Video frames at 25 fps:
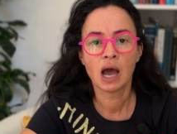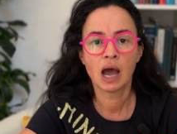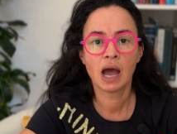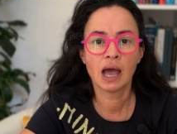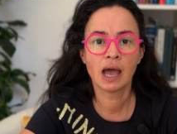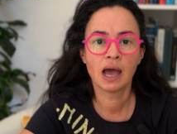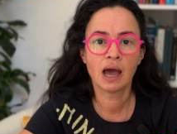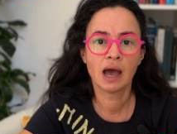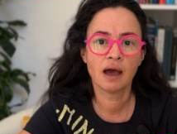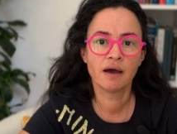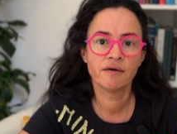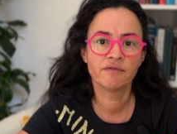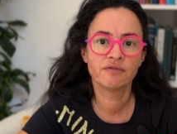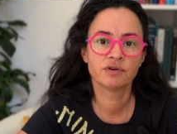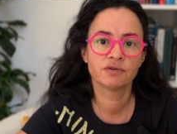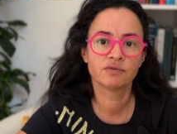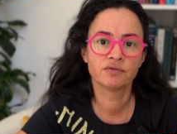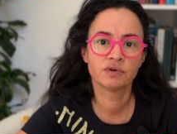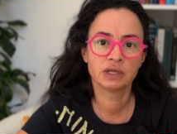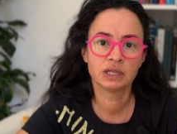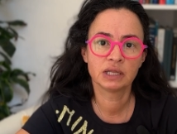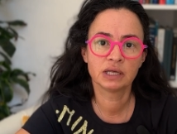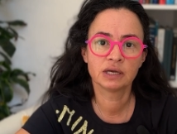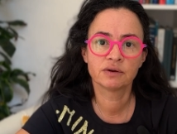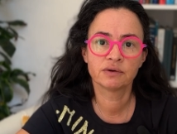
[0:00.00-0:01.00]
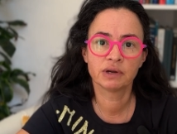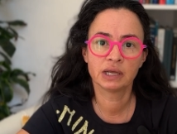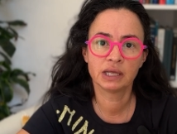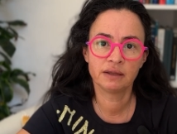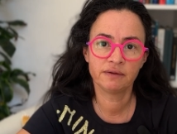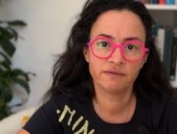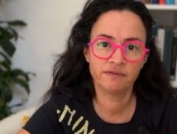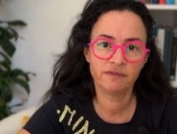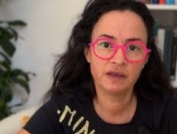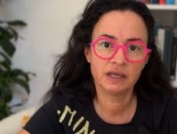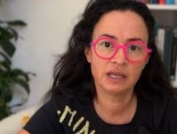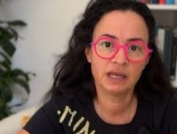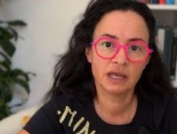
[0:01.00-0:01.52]
I have a really
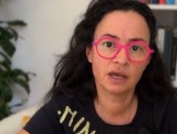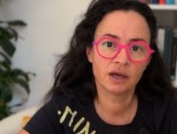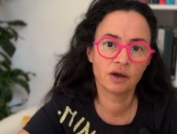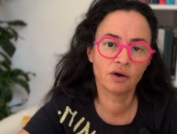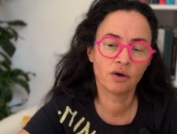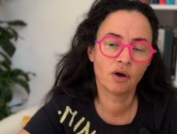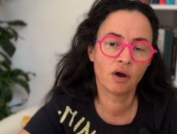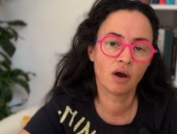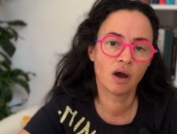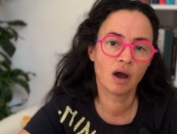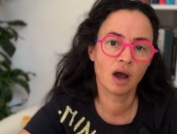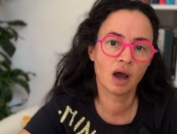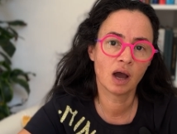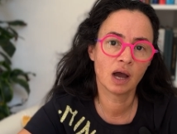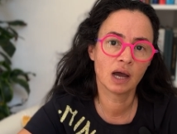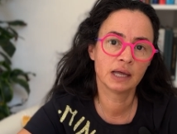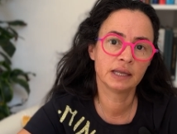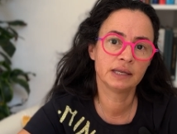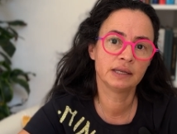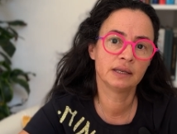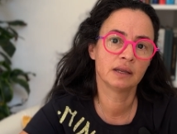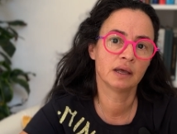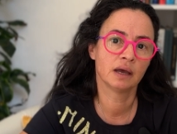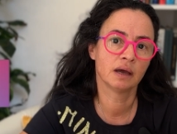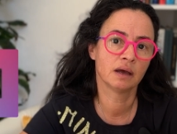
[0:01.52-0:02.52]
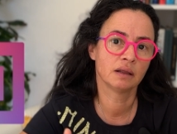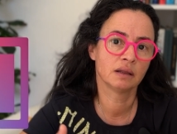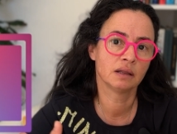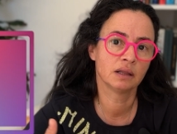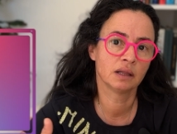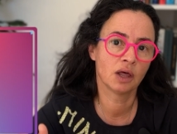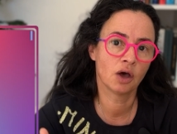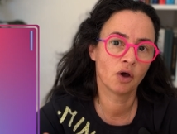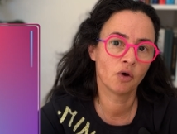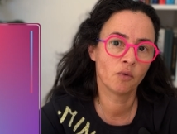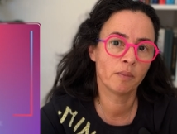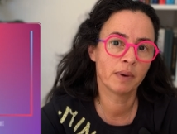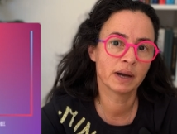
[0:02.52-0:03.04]
great video on
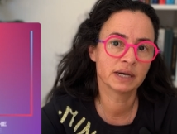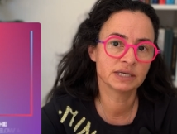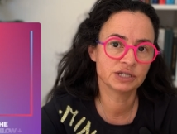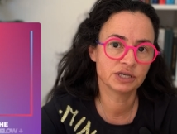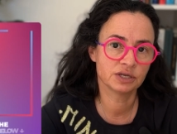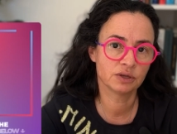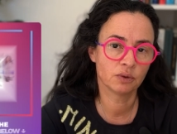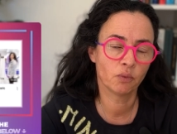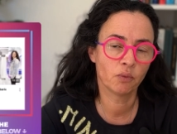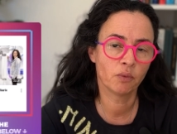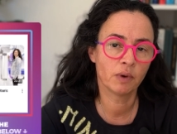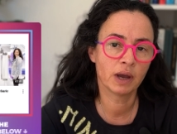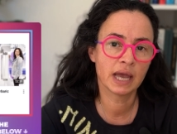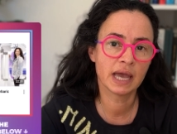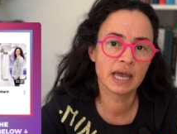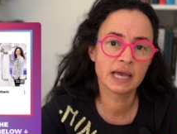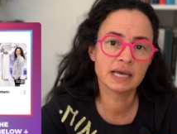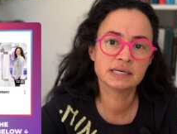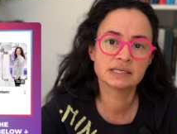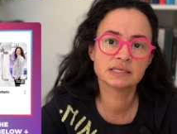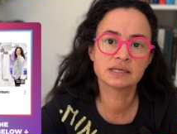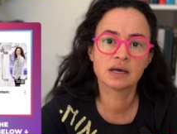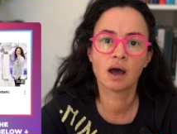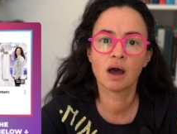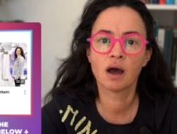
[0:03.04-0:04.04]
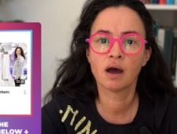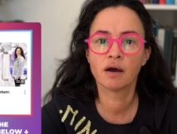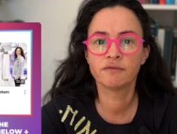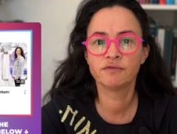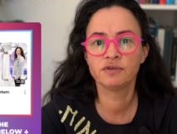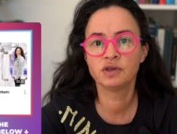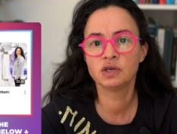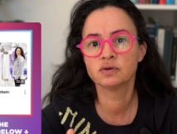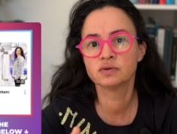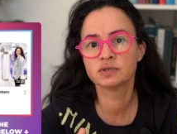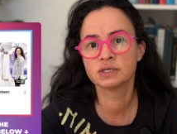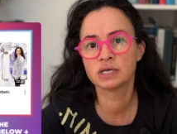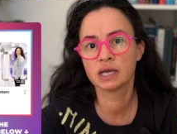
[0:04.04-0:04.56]
low budget ways of
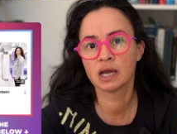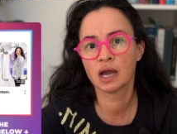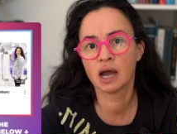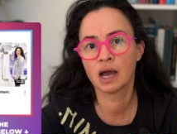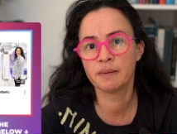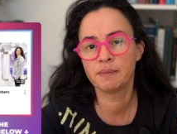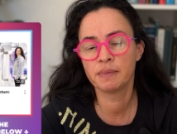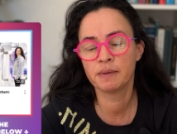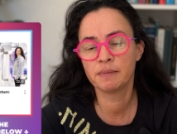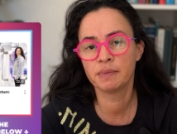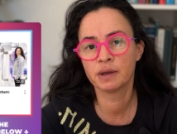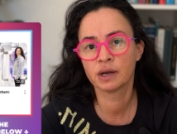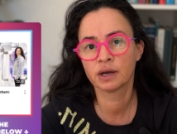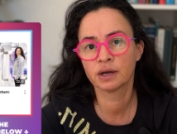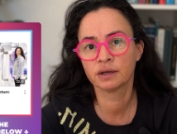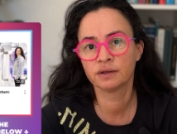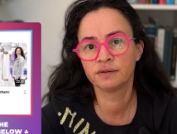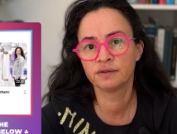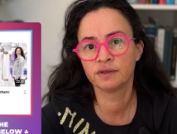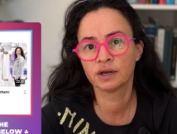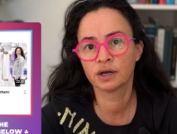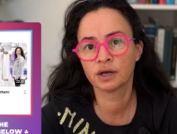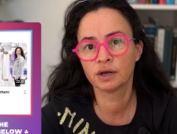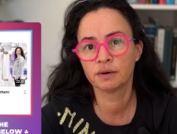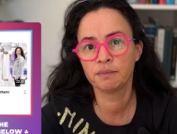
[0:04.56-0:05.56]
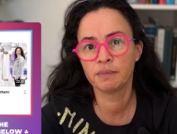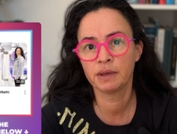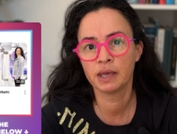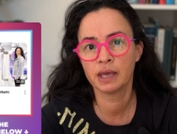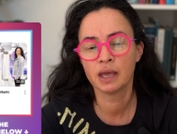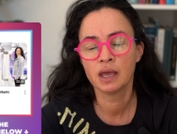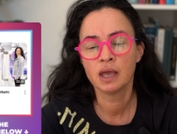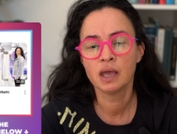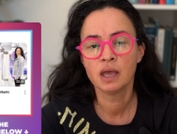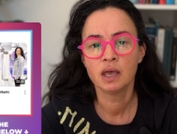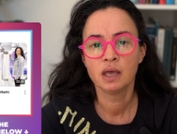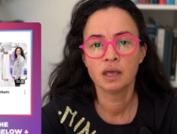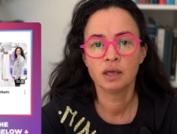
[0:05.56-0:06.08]
using hyperbaric
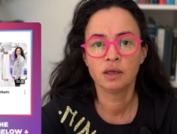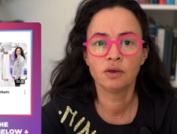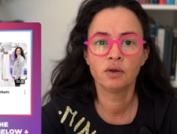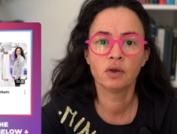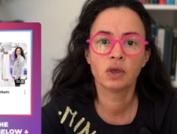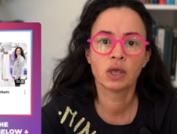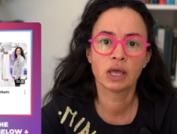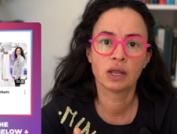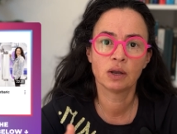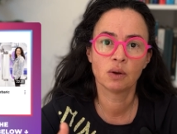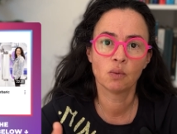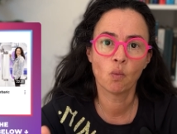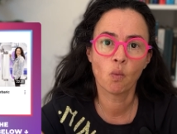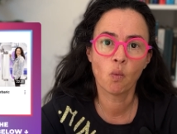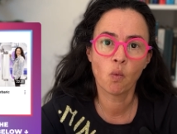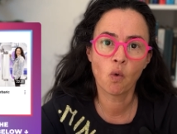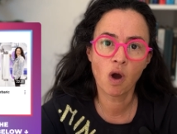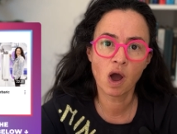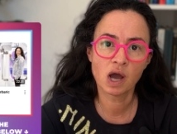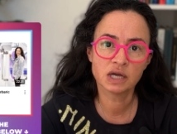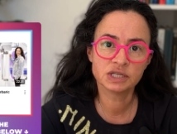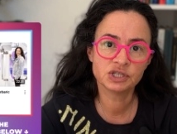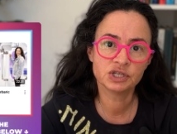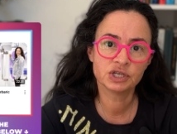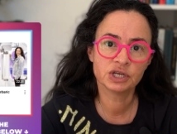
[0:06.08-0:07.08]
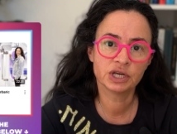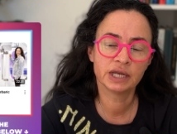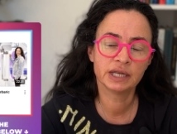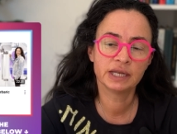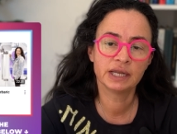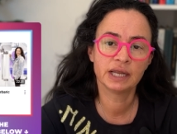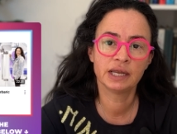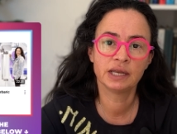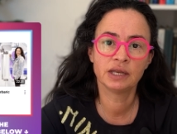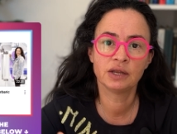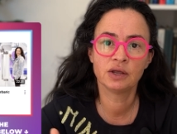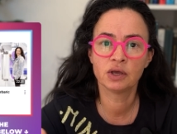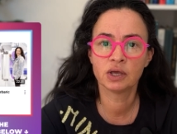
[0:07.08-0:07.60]
therapy. You can watch it
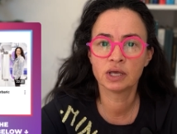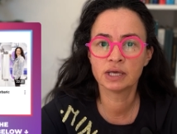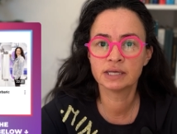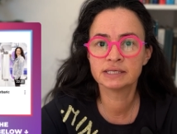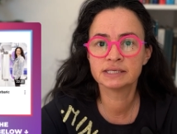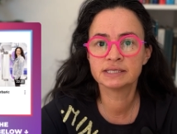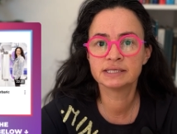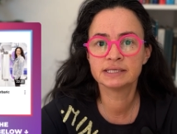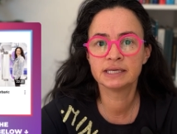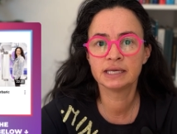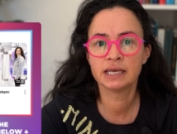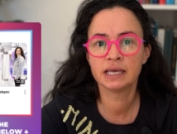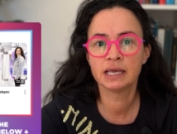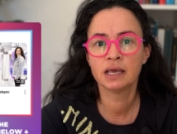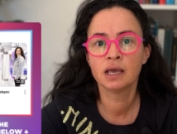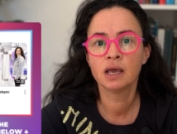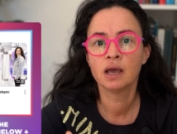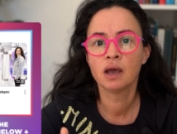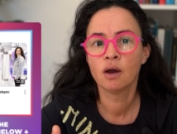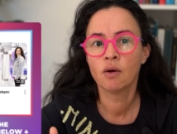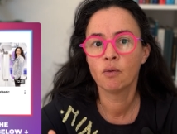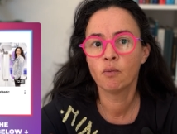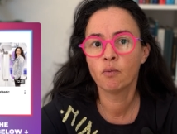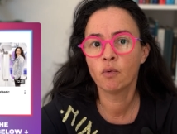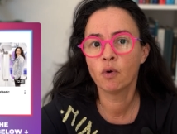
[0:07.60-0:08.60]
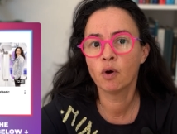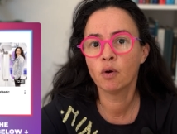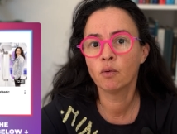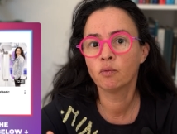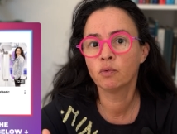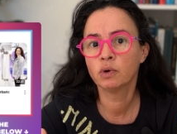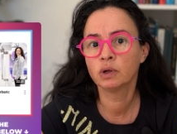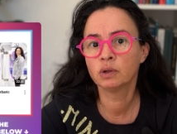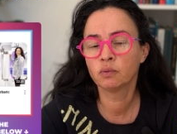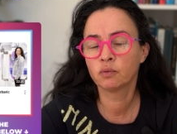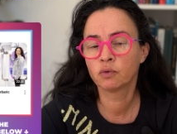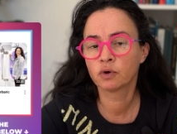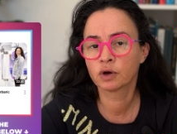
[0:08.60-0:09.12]
and you can see what
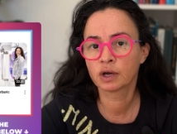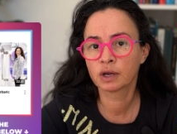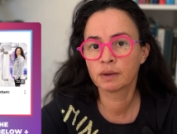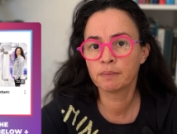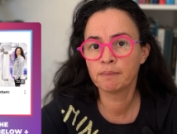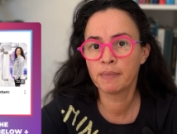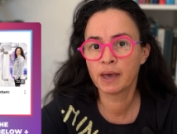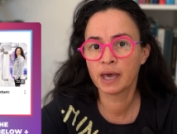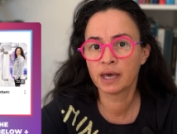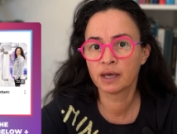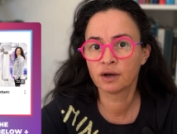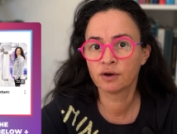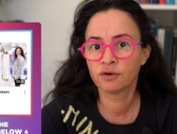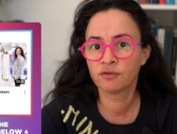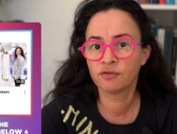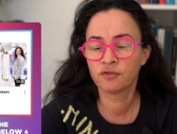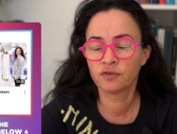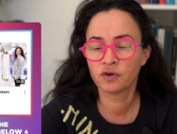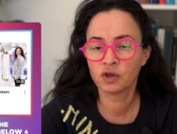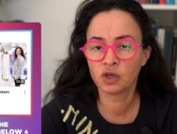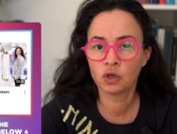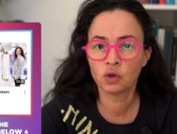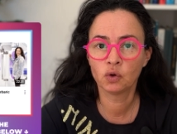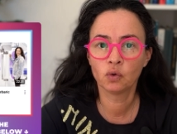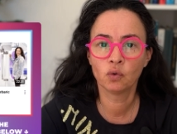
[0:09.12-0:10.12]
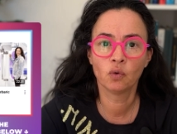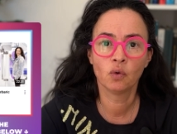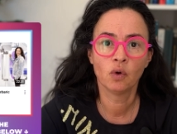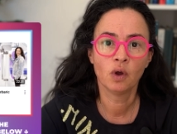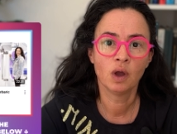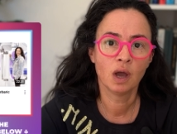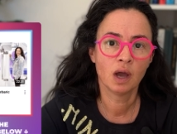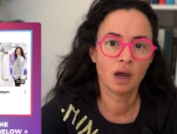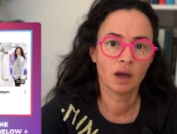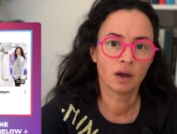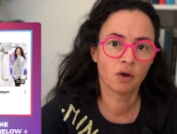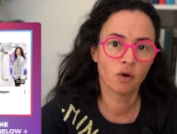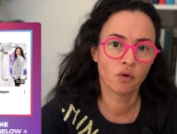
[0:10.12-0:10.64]
will work better for you
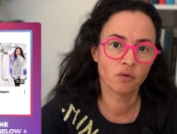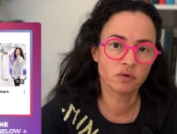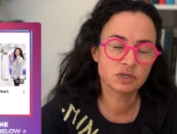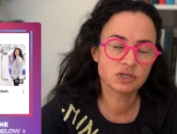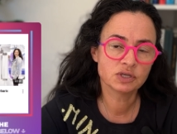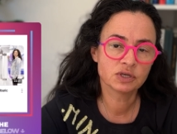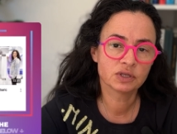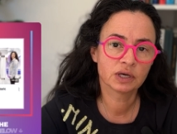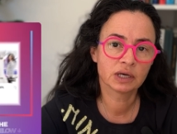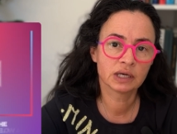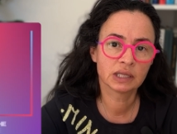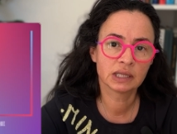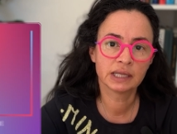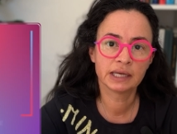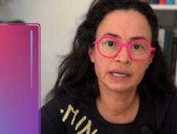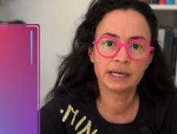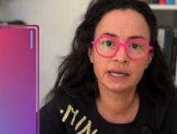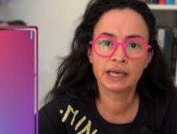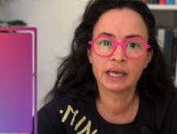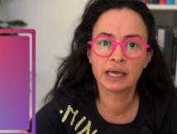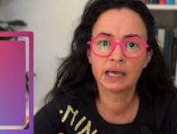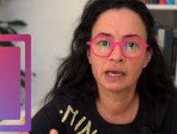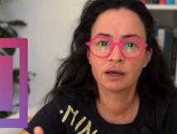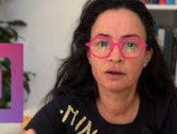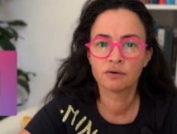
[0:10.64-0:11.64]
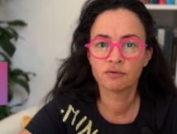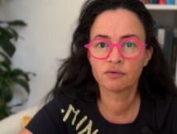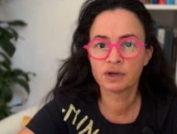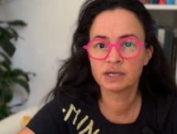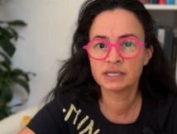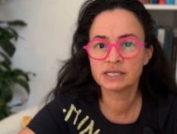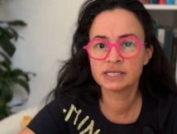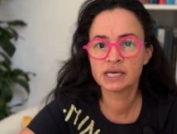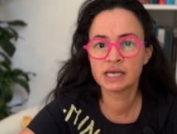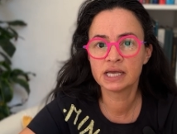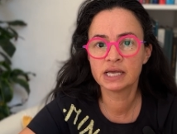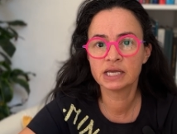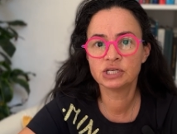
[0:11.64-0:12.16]
going to the clinic,
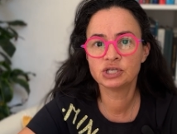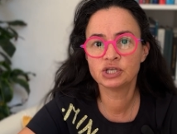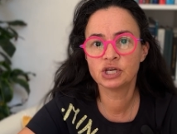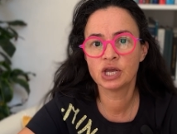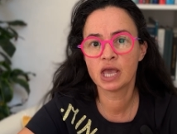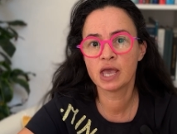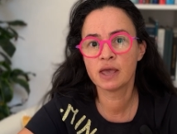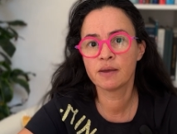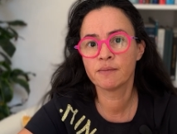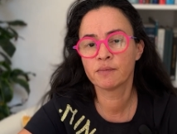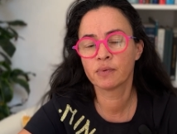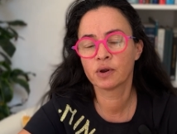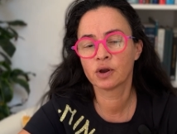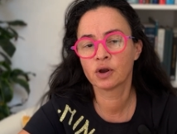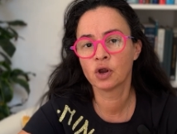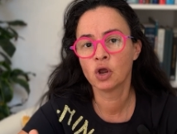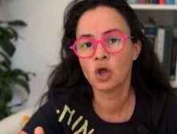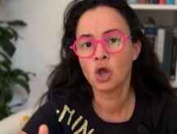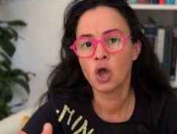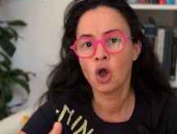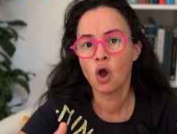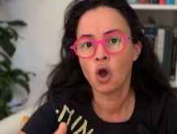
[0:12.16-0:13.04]
renting a chamber,